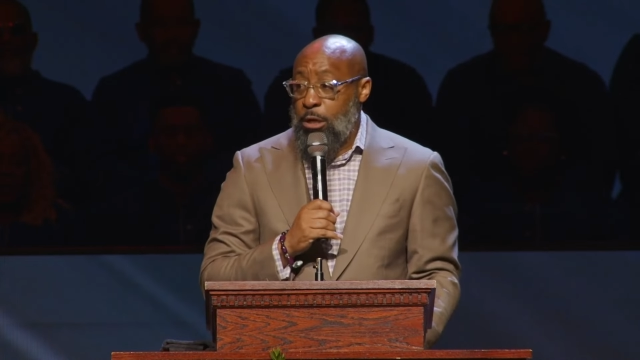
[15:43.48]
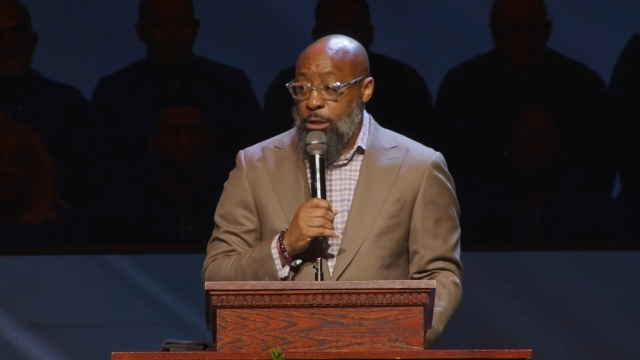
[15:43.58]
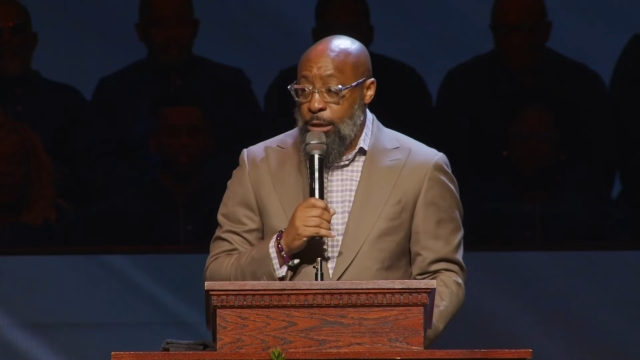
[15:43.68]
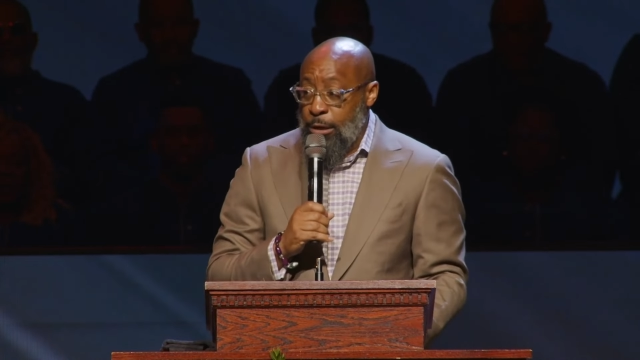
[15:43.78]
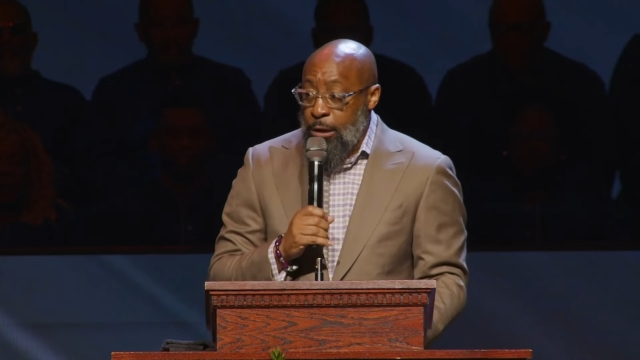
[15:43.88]

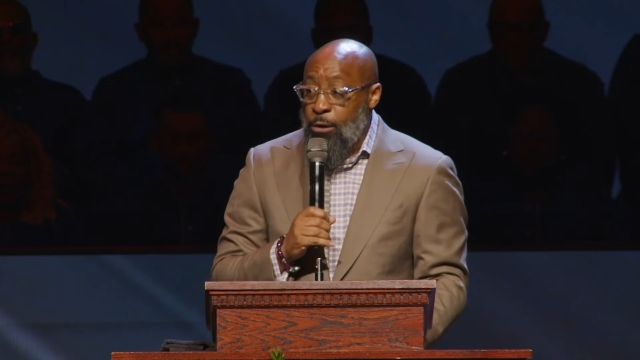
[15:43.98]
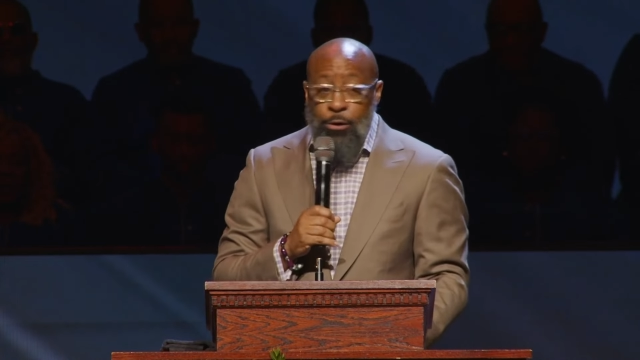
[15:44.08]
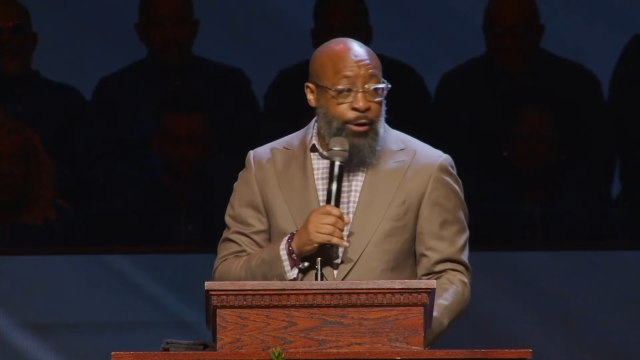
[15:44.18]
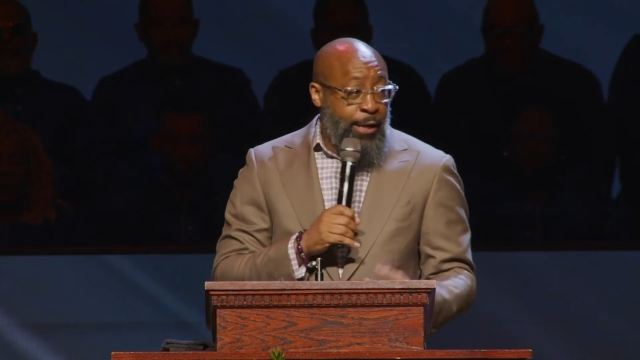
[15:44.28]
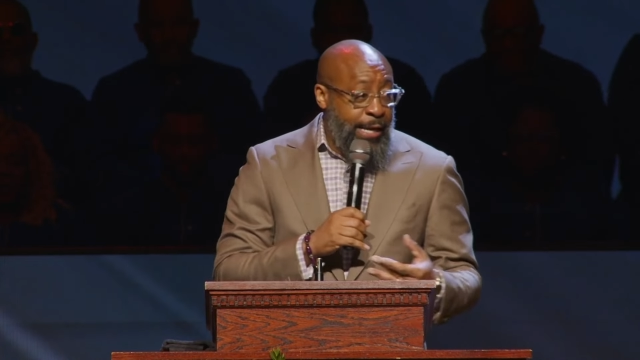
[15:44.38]
The
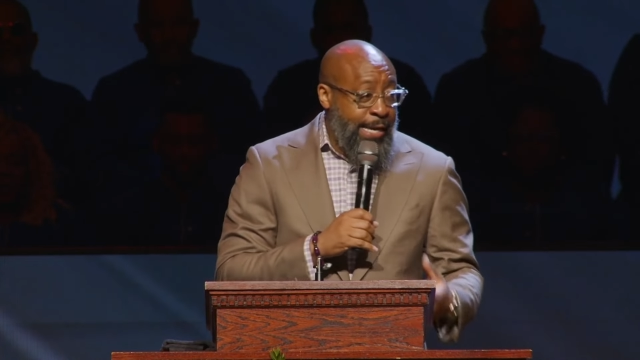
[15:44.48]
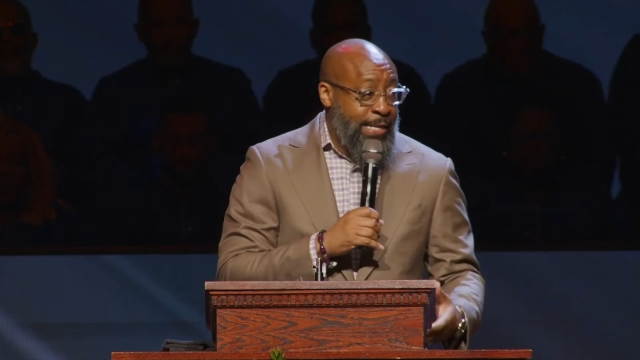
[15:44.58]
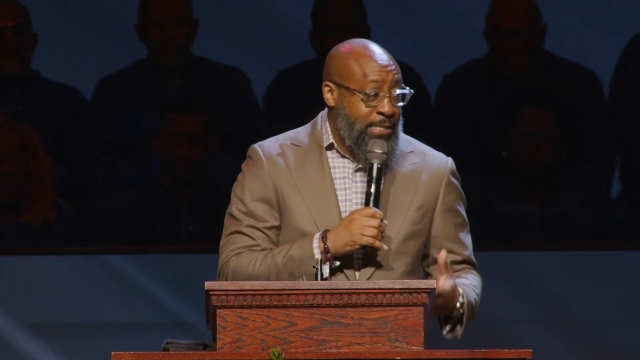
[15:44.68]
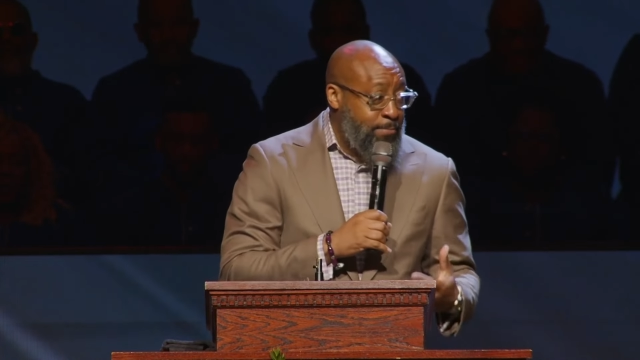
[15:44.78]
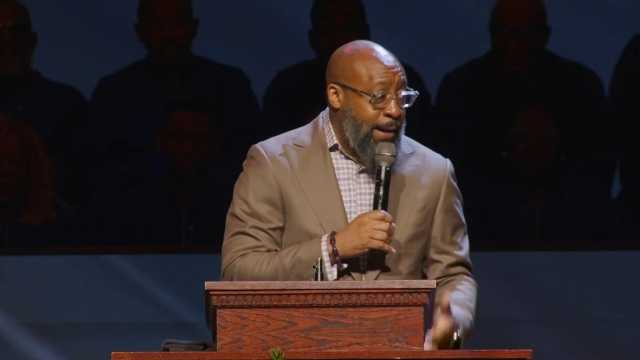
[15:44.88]
Lord
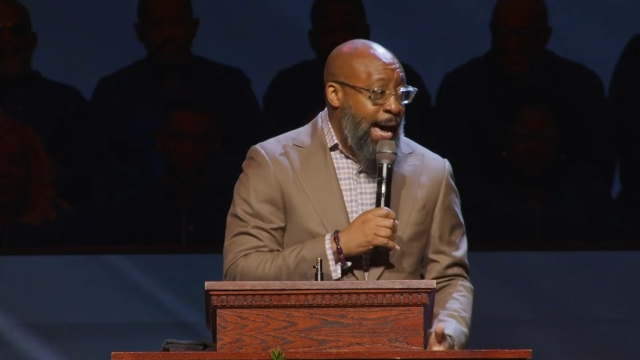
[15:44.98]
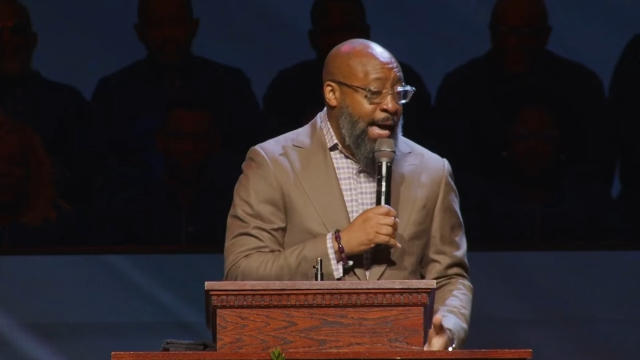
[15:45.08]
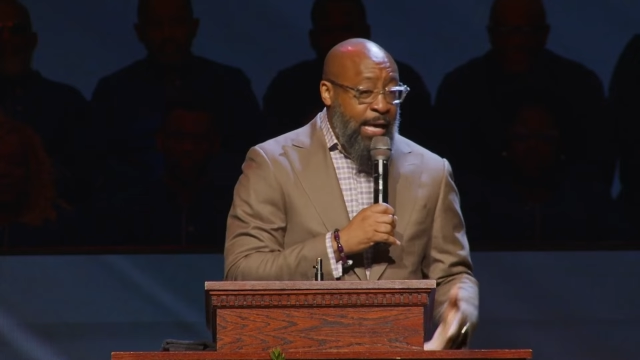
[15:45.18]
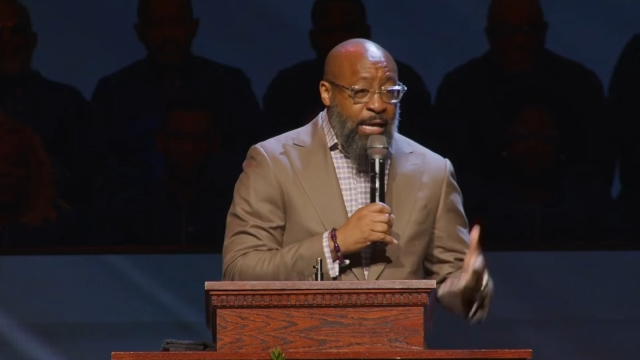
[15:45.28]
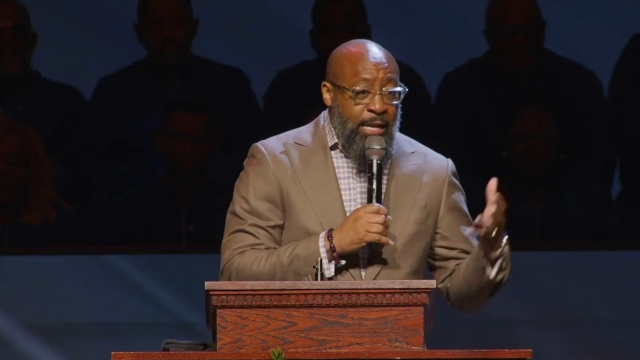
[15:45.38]
is
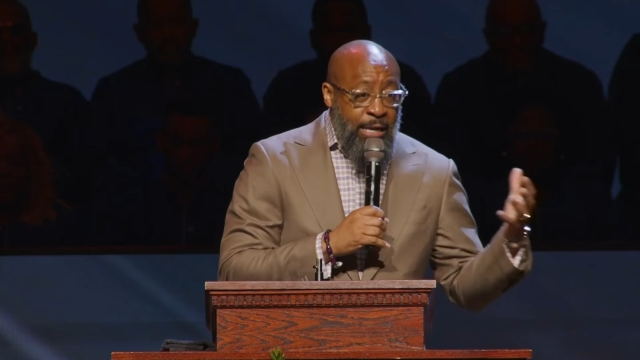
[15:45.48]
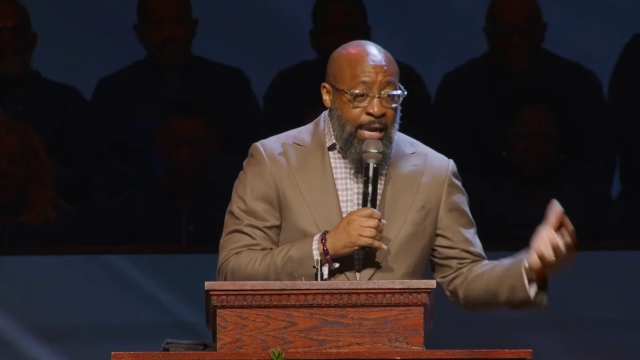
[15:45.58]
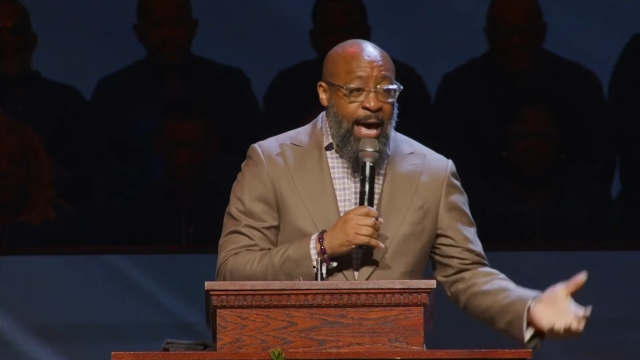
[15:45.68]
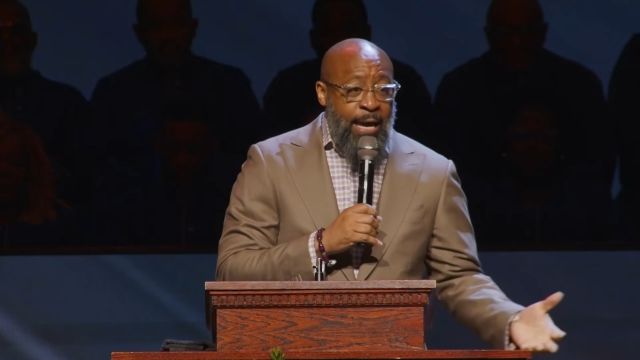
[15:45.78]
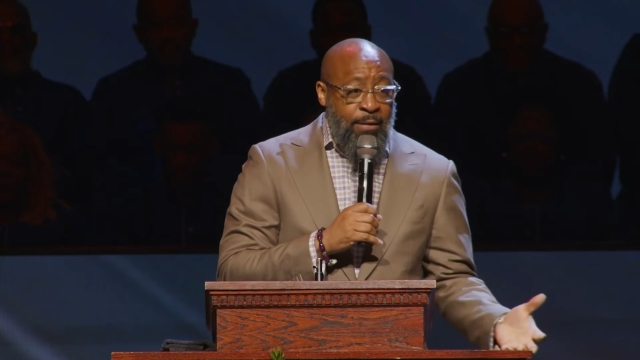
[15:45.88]
my
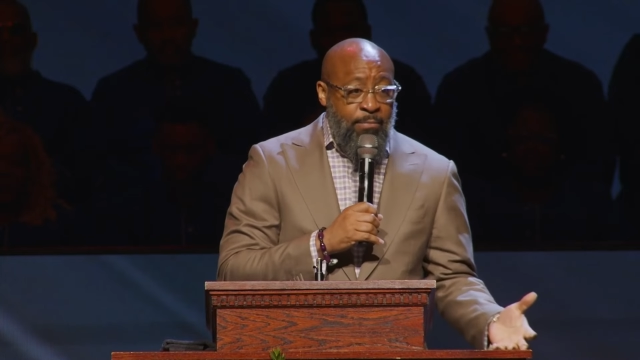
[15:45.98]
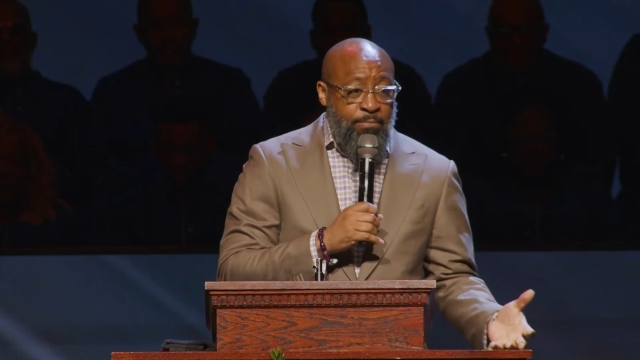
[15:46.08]
light,